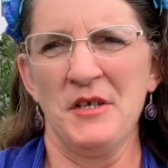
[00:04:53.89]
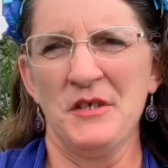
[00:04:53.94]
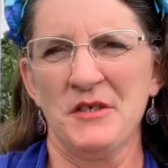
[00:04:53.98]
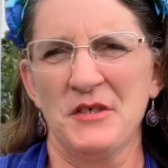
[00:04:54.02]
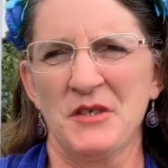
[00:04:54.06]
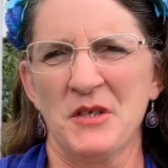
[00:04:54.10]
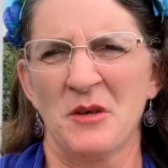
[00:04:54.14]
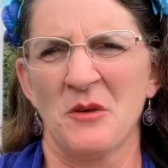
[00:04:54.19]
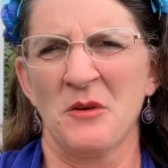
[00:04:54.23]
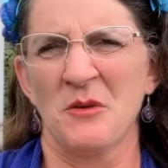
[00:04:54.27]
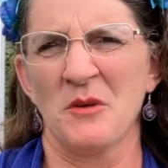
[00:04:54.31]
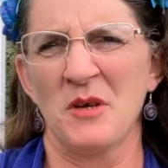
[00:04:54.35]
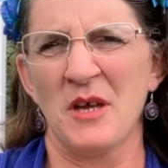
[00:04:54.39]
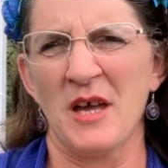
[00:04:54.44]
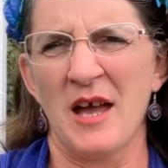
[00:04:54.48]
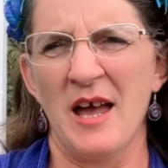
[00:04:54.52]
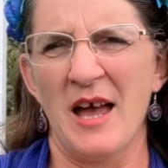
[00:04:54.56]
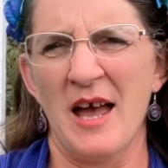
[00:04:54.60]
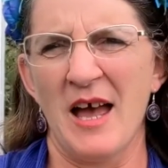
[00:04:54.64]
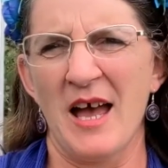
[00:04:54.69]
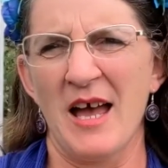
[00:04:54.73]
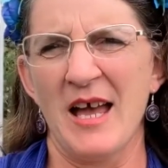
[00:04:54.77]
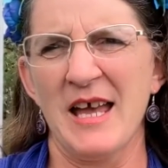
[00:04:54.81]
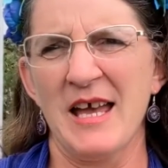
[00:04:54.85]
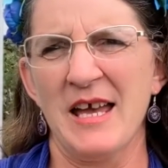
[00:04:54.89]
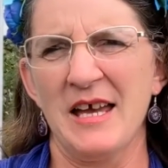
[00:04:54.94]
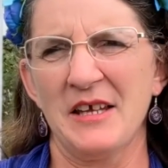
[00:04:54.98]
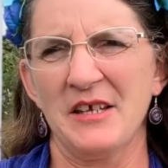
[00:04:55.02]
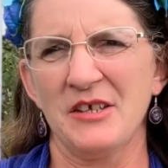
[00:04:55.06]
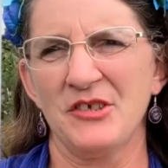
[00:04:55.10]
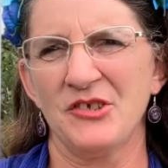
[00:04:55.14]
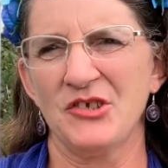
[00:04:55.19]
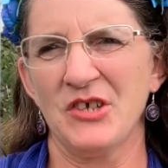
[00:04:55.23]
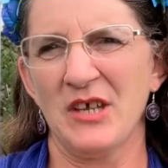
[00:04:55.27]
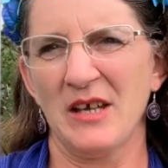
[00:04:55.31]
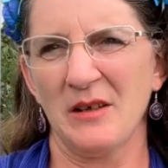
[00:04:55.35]
So I had
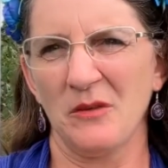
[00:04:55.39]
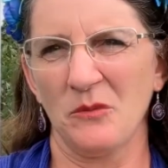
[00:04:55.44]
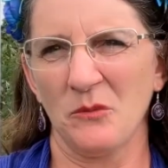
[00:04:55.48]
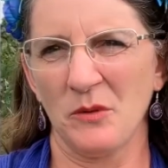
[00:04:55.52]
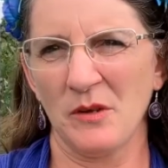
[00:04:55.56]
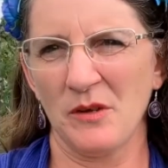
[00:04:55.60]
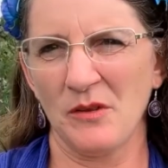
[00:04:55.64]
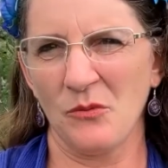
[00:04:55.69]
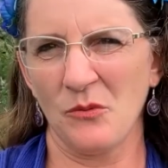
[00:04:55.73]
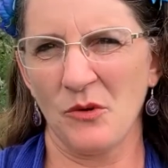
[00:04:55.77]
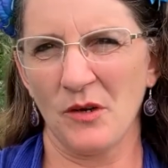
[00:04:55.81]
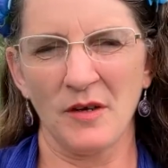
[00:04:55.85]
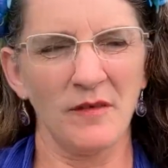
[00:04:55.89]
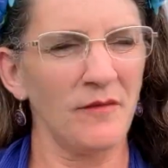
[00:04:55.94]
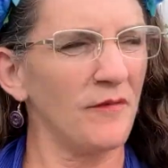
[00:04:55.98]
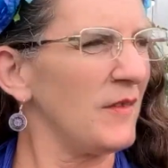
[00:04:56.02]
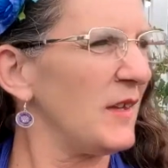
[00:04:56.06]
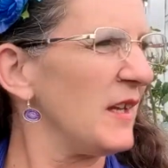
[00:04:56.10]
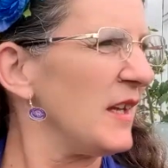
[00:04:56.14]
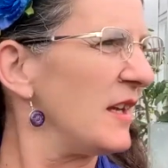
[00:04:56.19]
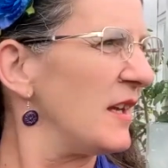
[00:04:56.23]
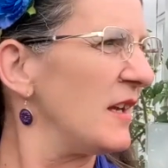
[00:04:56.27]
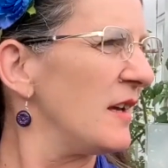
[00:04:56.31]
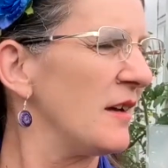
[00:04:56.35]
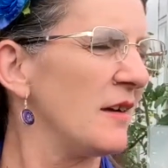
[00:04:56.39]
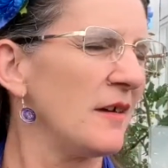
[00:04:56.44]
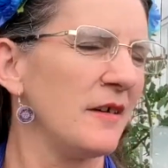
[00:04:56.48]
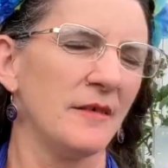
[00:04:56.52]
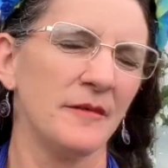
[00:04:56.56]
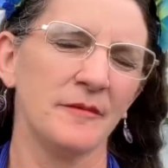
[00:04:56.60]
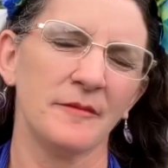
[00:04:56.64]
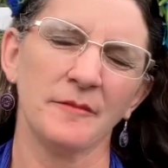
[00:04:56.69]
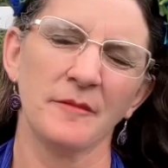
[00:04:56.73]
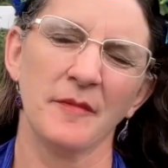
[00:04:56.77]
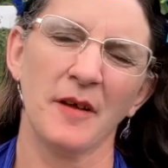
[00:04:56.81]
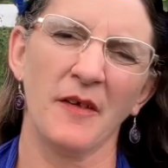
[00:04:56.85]
a chat with one of the
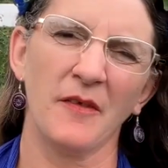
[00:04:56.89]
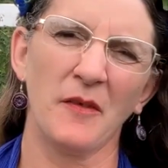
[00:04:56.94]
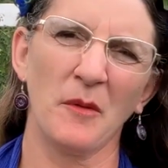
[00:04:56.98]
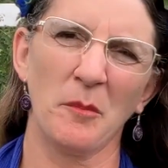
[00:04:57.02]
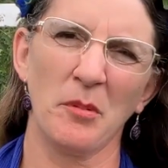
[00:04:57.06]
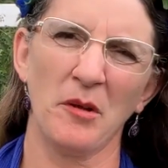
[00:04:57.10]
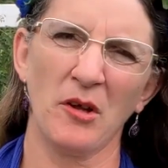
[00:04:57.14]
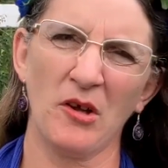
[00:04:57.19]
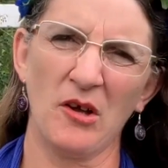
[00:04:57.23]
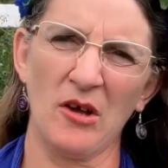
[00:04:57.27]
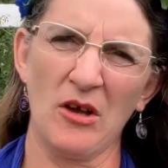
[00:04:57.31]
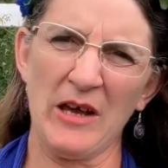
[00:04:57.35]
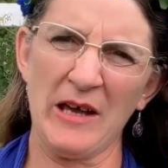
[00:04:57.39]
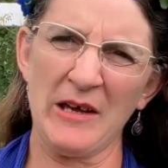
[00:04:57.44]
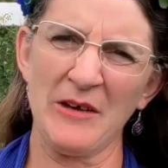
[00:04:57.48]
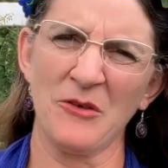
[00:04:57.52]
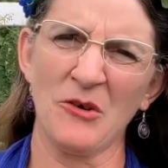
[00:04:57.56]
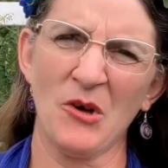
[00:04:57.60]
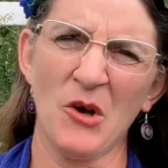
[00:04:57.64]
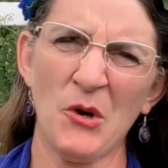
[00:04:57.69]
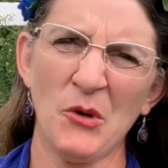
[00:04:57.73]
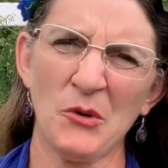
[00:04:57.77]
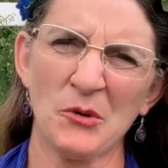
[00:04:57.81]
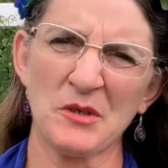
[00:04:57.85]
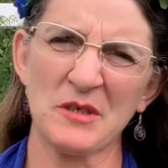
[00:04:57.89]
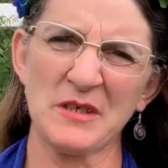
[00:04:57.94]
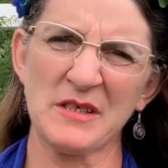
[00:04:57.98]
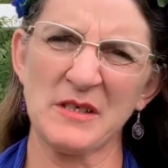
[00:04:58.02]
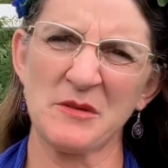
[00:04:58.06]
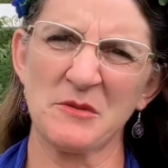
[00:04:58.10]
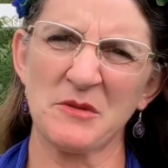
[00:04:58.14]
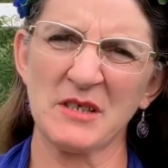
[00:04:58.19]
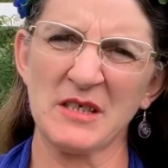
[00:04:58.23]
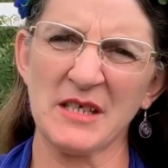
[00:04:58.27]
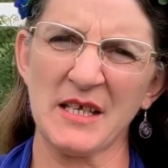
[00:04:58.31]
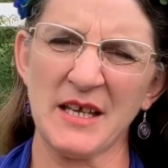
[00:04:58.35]
other plot holders
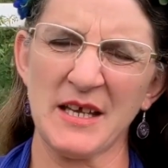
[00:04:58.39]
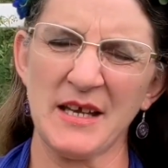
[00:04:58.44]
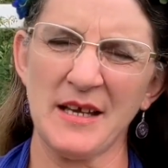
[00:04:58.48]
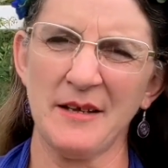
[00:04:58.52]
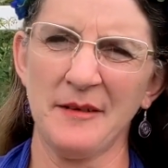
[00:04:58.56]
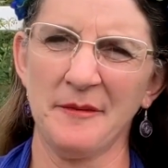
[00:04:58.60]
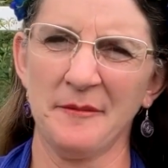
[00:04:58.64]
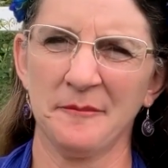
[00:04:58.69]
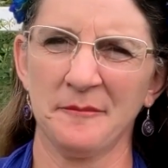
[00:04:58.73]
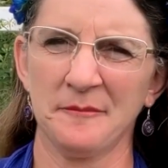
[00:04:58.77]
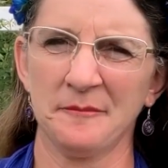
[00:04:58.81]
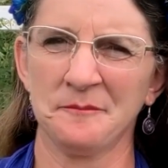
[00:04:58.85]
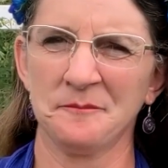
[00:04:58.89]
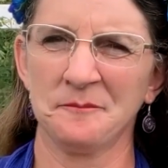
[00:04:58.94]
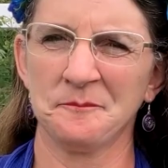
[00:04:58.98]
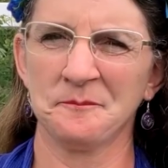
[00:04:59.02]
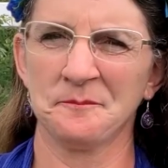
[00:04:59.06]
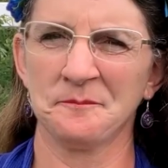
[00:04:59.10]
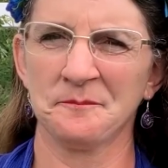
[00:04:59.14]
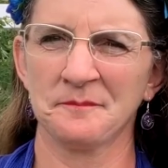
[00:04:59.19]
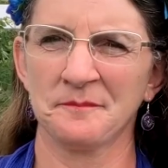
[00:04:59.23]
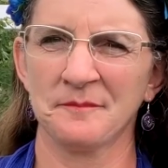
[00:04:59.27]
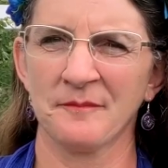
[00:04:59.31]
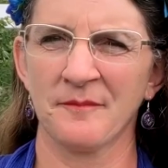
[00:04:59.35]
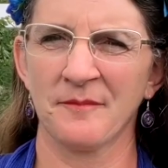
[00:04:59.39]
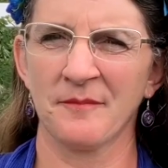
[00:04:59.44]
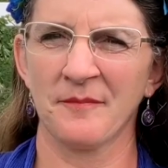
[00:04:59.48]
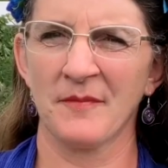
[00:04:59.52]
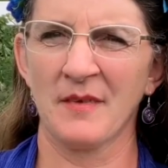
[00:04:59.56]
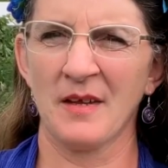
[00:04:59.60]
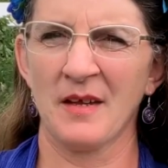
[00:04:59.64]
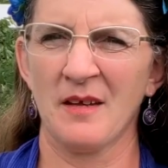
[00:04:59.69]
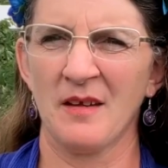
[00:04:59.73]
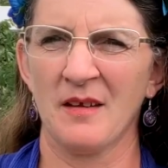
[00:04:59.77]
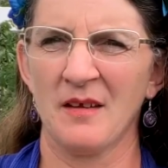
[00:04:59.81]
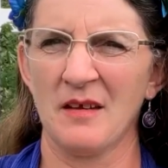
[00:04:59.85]
that was here,
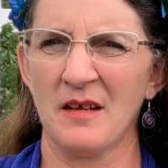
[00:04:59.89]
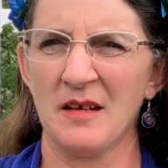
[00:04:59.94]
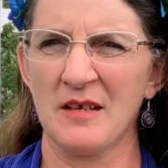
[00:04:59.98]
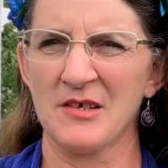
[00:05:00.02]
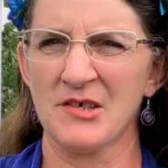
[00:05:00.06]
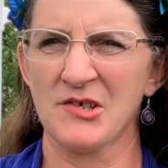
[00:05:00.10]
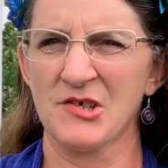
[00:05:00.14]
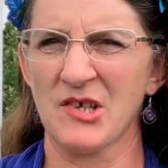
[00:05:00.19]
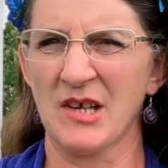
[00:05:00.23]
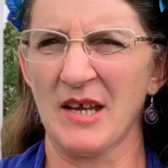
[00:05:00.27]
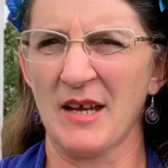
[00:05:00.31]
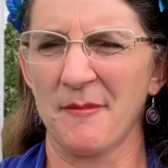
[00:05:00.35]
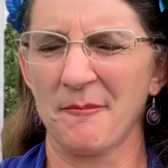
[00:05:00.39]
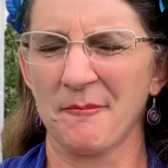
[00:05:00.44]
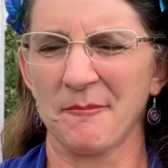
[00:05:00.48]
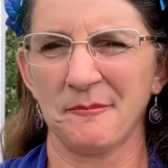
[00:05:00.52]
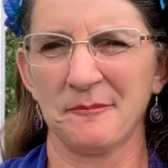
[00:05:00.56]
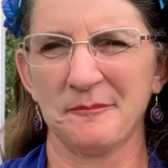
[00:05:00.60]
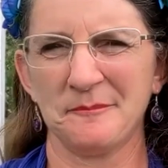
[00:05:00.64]
Nice chap.